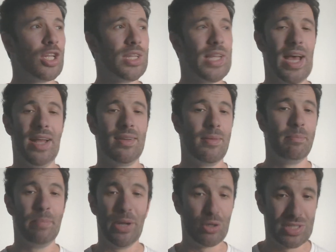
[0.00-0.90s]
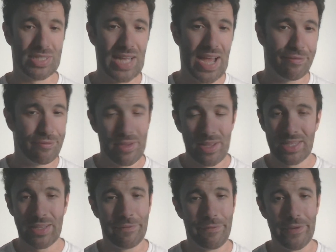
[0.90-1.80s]
that Bickerstaff
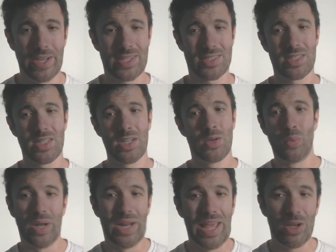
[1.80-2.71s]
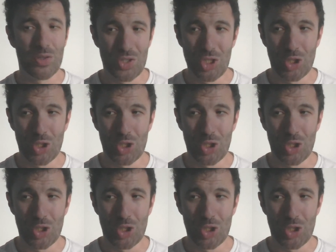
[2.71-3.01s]
can fix what ails